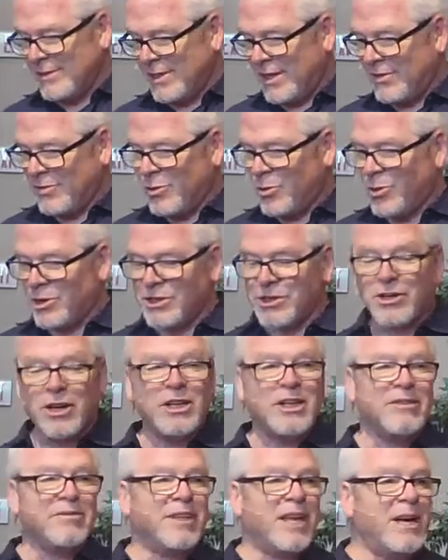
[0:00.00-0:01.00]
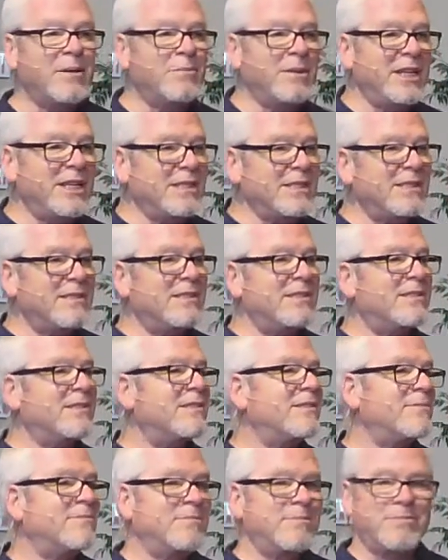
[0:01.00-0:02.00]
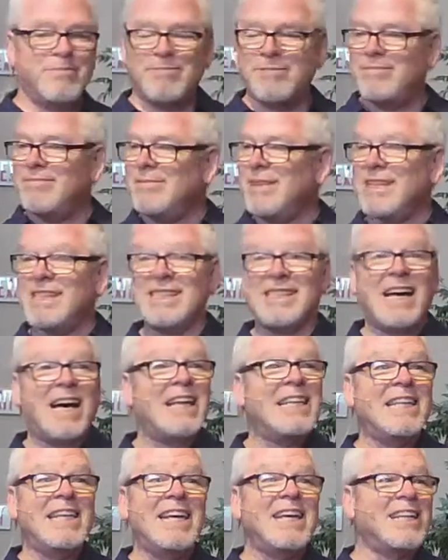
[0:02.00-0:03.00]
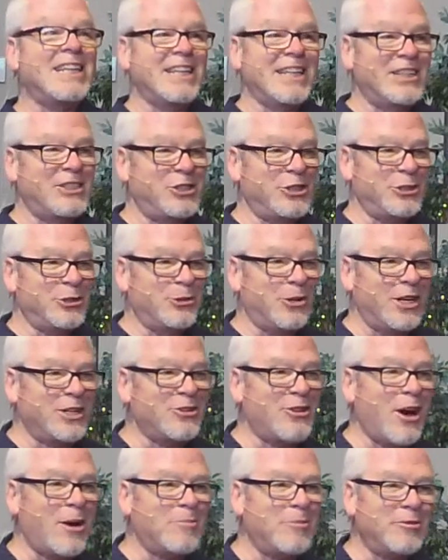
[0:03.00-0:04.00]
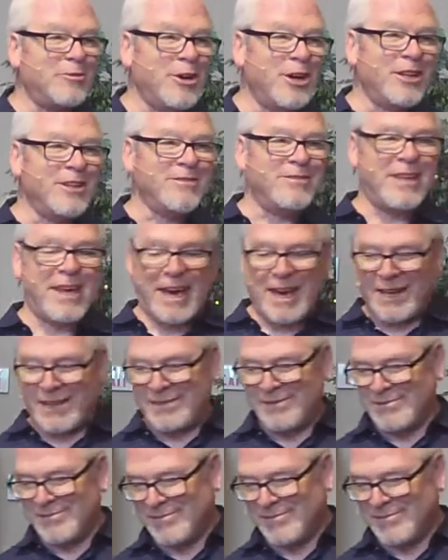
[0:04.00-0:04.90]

And of course, all of that means it's a legal issue on top of all of that.